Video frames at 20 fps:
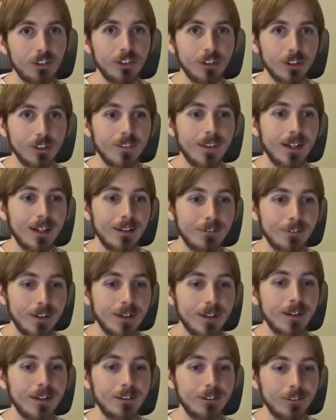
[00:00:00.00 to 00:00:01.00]
shock there for
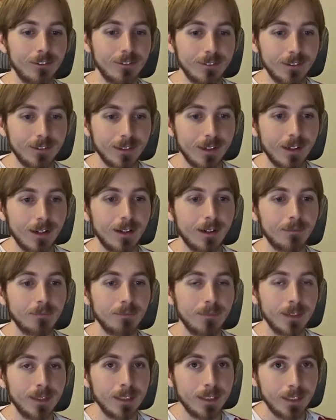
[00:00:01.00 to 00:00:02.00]
Arnold
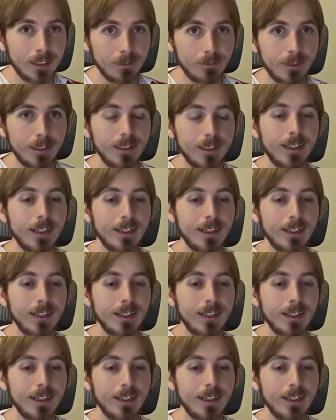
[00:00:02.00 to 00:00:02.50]
when he